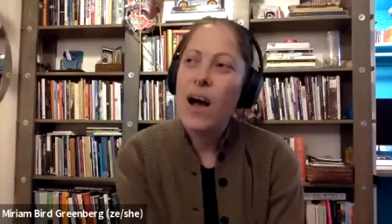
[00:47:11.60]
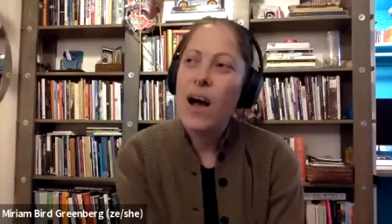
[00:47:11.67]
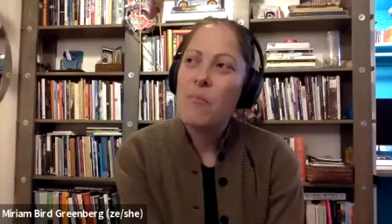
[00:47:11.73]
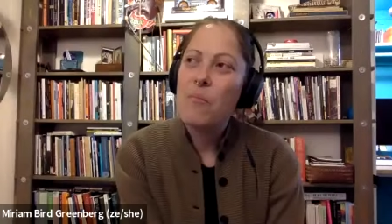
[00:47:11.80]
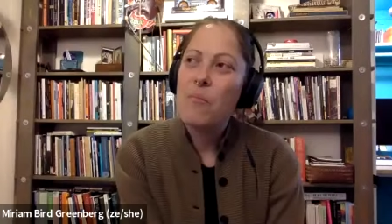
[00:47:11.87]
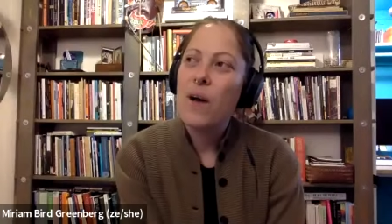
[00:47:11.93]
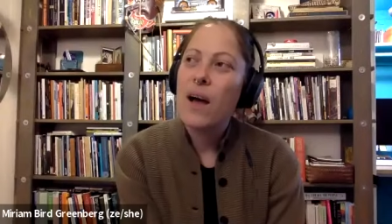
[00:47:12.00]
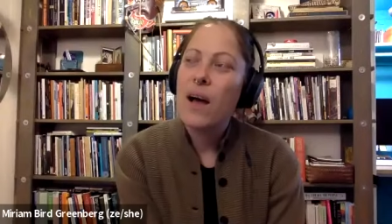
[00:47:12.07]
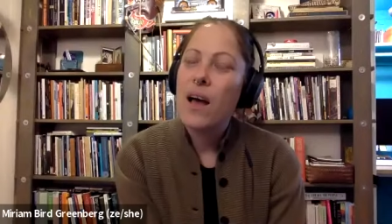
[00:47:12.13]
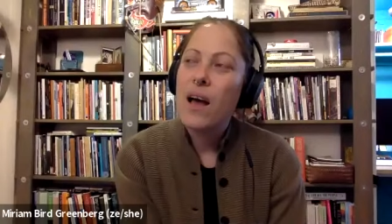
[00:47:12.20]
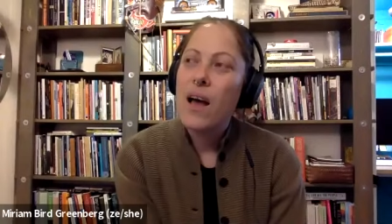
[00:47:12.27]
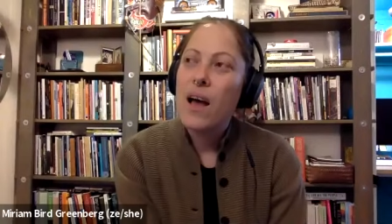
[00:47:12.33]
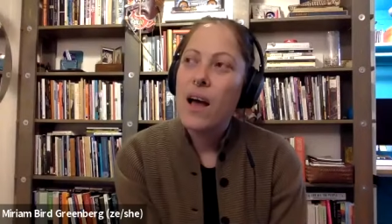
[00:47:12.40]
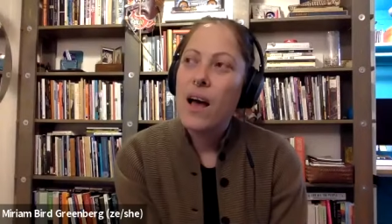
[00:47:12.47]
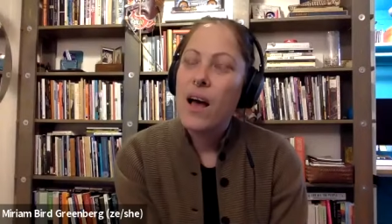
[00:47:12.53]
um,
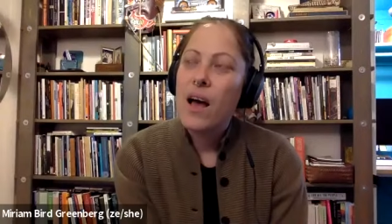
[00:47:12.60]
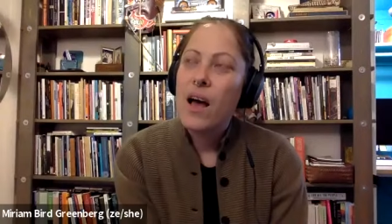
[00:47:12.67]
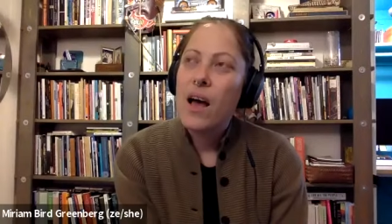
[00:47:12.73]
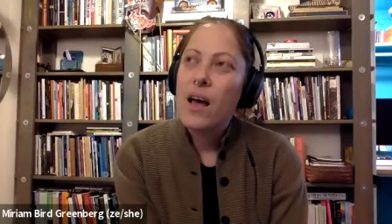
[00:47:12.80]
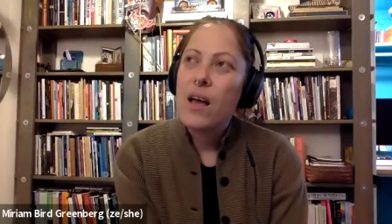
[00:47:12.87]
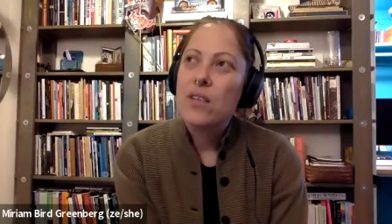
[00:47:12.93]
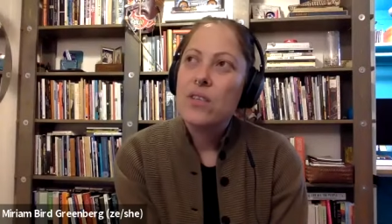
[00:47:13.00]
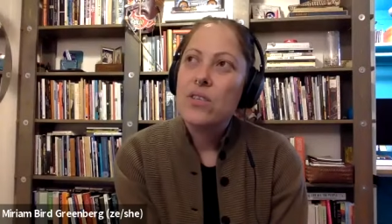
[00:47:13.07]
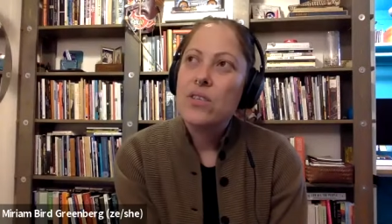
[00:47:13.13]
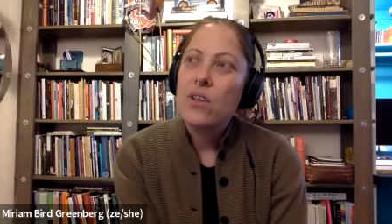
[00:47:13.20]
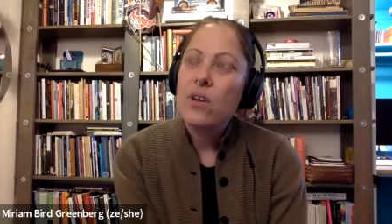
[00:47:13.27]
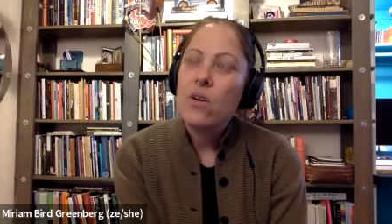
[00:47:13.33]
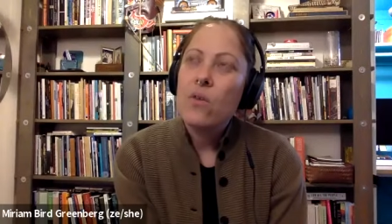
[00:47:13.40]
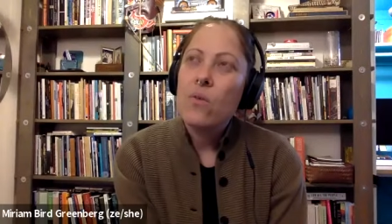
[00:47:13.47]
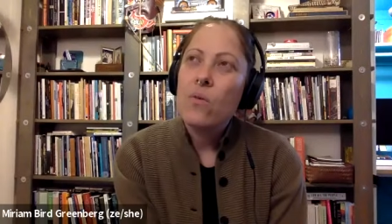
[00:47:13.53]

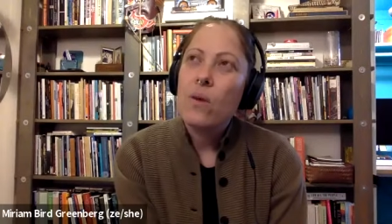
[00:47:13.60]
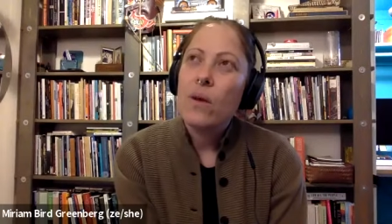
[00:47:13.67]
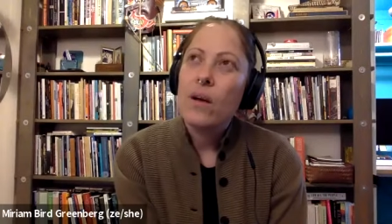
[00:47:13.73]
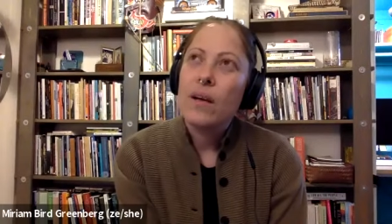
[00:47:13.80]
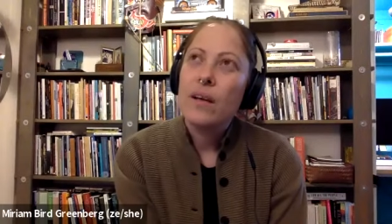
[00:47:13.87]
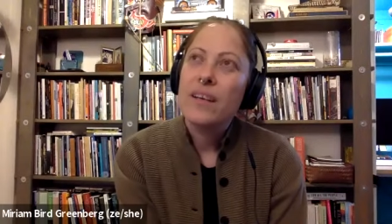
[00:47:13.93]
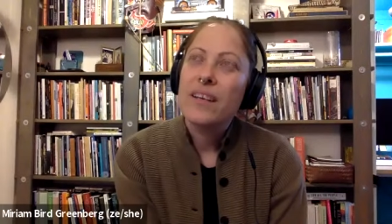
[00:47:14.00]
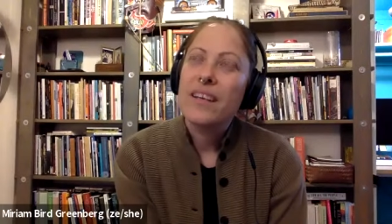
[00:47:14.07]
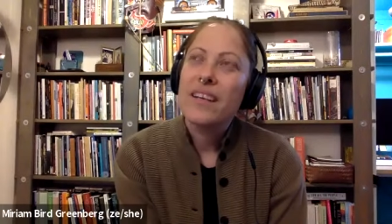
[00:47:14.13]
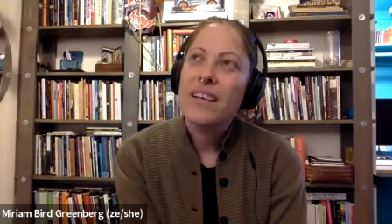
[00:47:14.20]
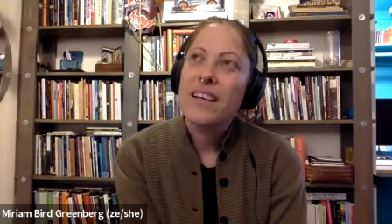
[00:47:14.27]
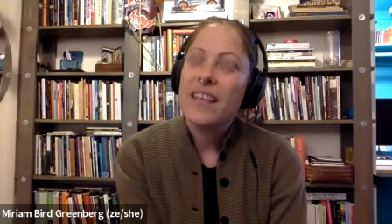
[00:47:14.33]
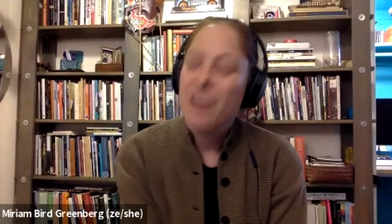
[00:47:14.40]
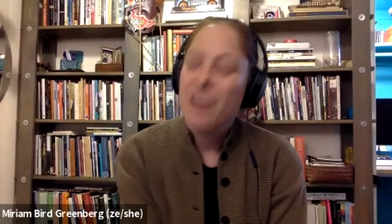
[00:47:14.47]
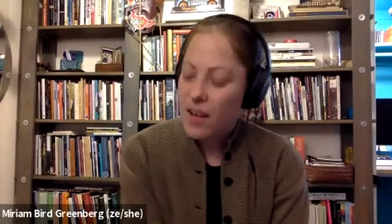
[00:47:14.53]
so
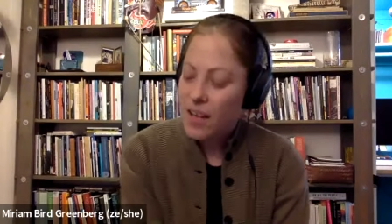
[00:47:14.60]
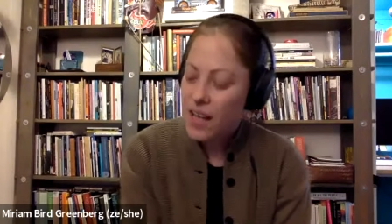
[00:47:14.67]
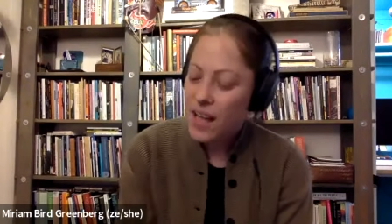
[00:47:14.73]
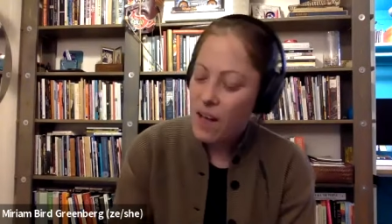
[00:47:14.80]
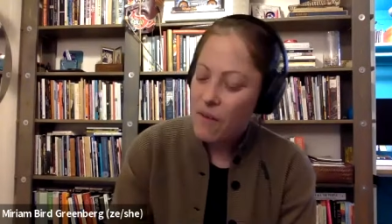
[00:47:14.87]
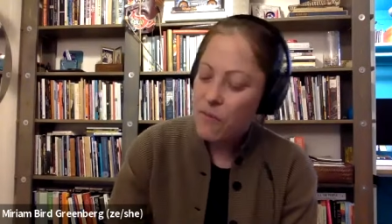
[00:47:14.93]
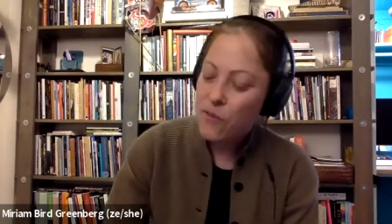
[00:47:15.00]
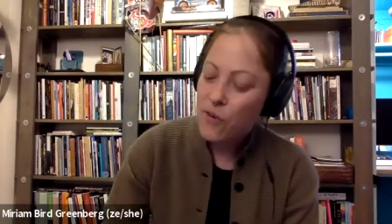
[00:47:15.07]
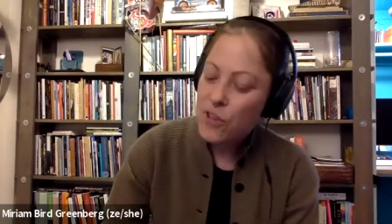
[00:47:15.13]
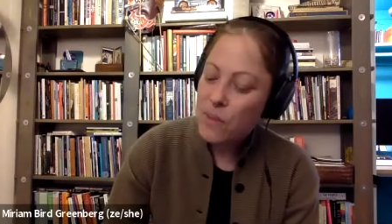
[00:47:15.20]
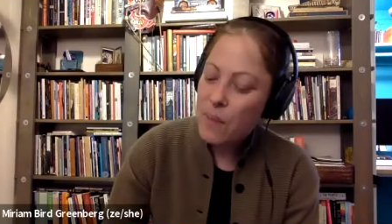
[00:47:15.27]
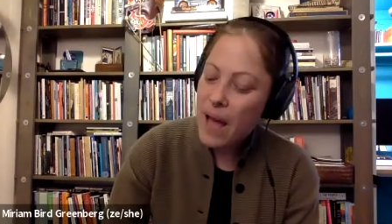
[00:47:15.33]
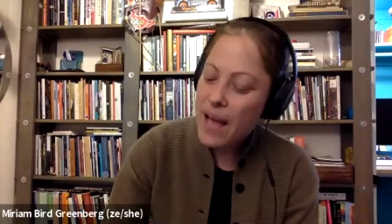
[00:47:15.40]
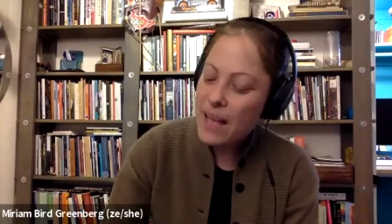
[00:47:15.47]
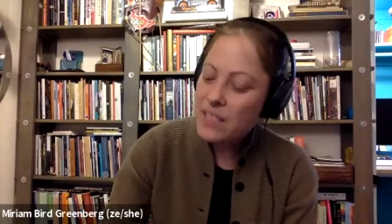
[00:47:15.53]
for the
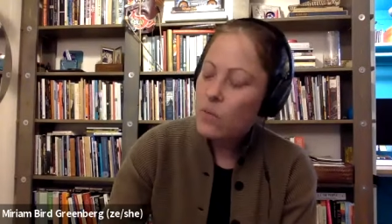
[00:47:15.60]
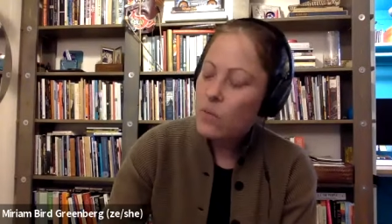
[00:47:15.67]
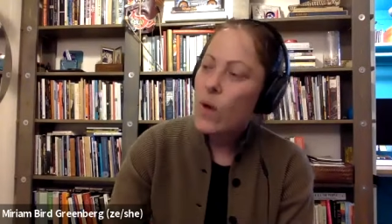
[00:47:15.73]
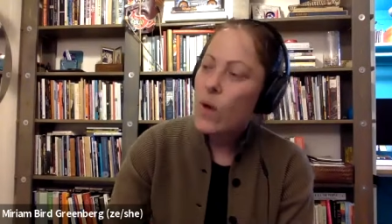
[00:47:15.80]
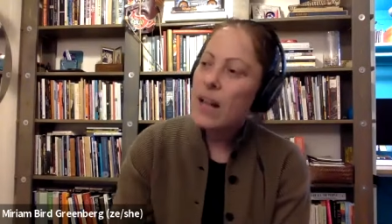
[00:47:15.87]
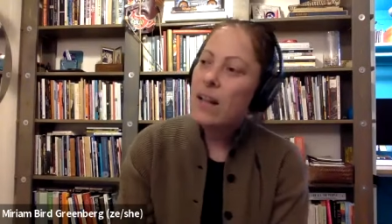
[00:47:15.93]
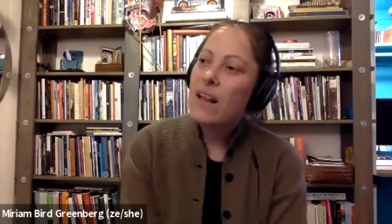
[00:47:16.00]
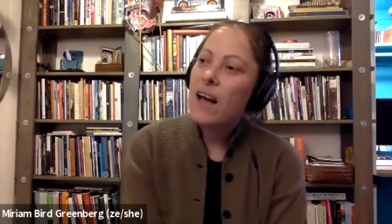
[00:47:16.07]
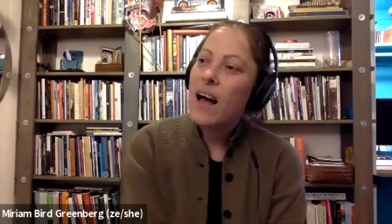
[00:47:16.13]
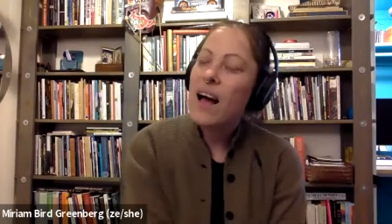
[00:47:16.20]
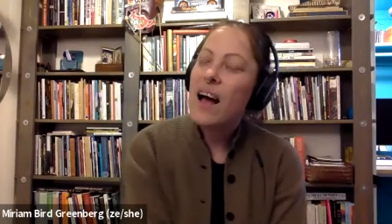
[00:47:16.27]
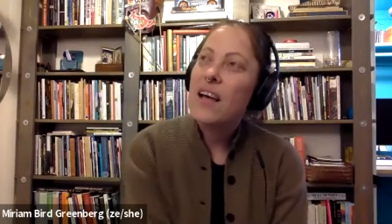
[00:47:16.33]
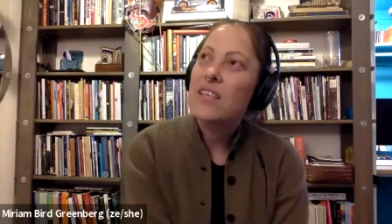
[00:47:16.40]
past, well,